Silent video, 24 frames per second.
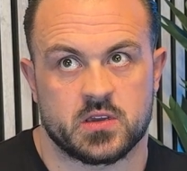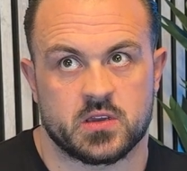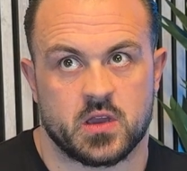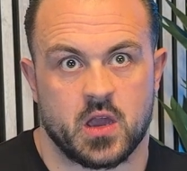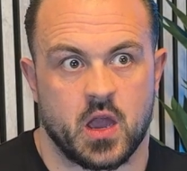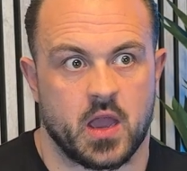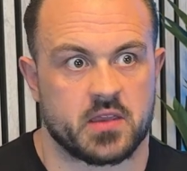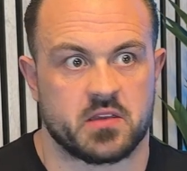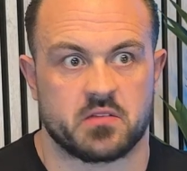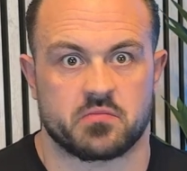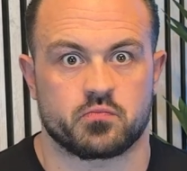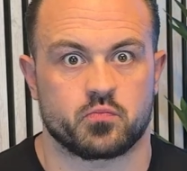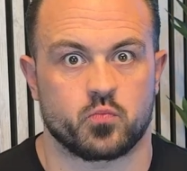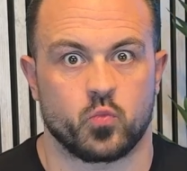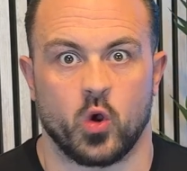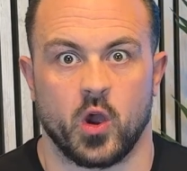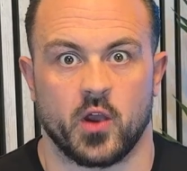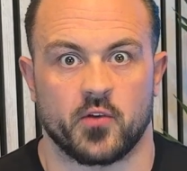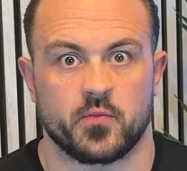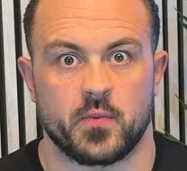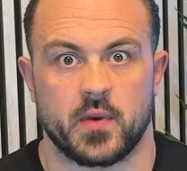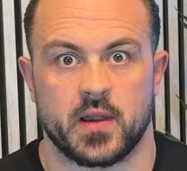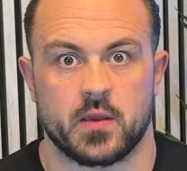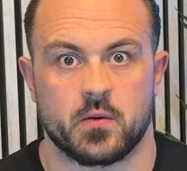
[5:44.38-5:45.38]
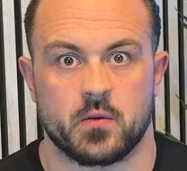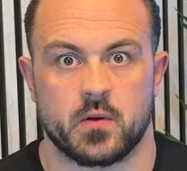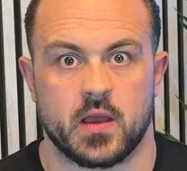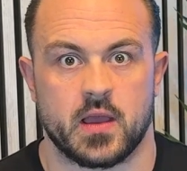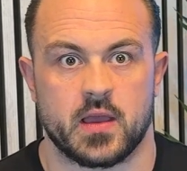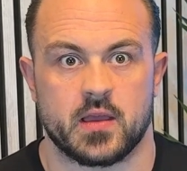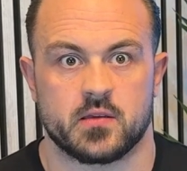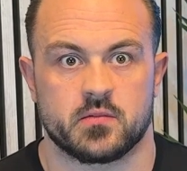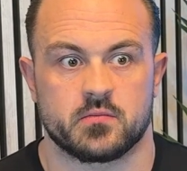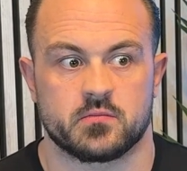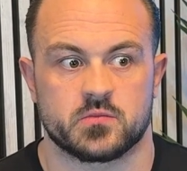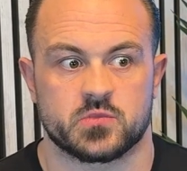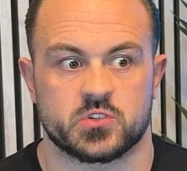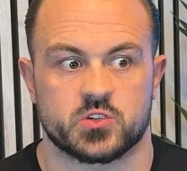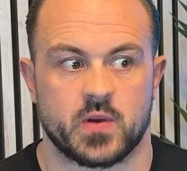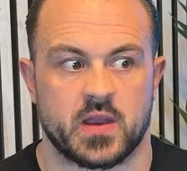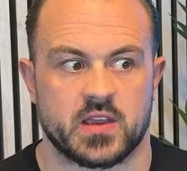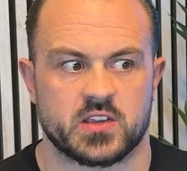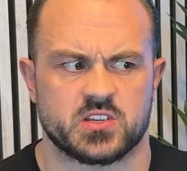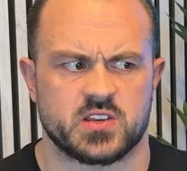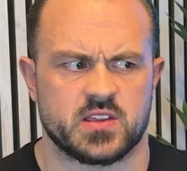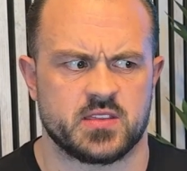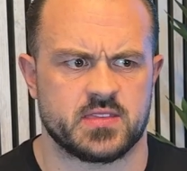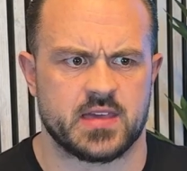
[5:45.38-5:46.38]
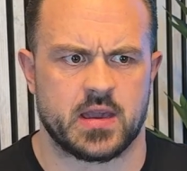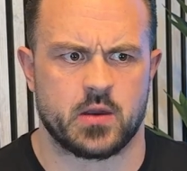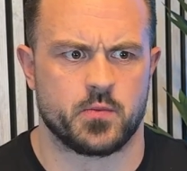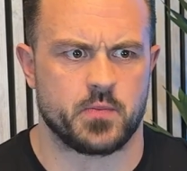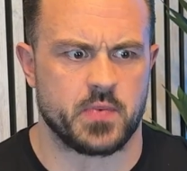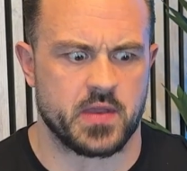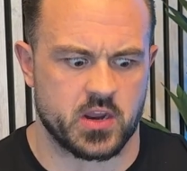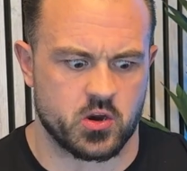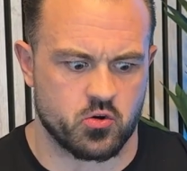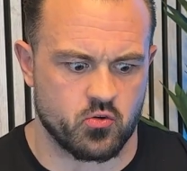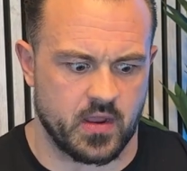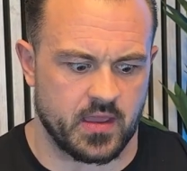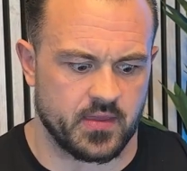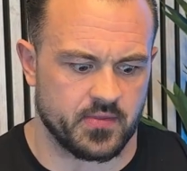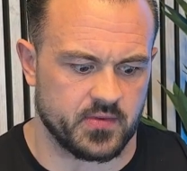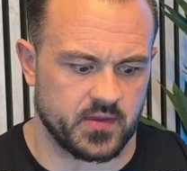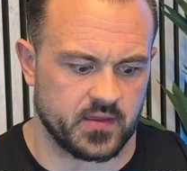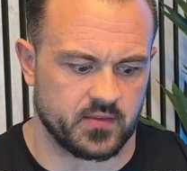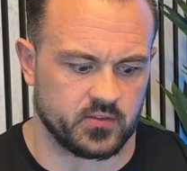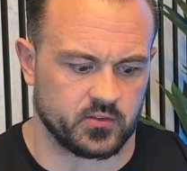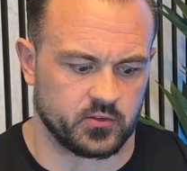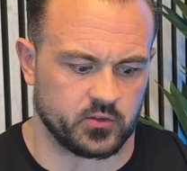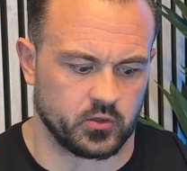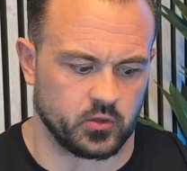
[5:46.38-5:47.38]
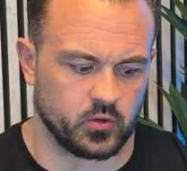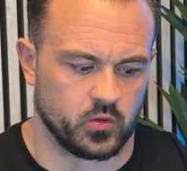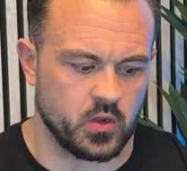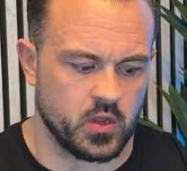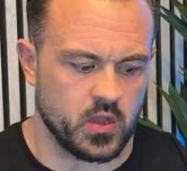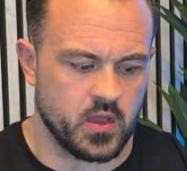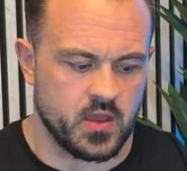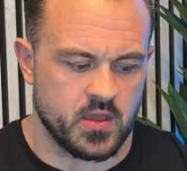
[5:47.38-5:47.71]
I could work from anywhere. So actually that would be a great thing to do.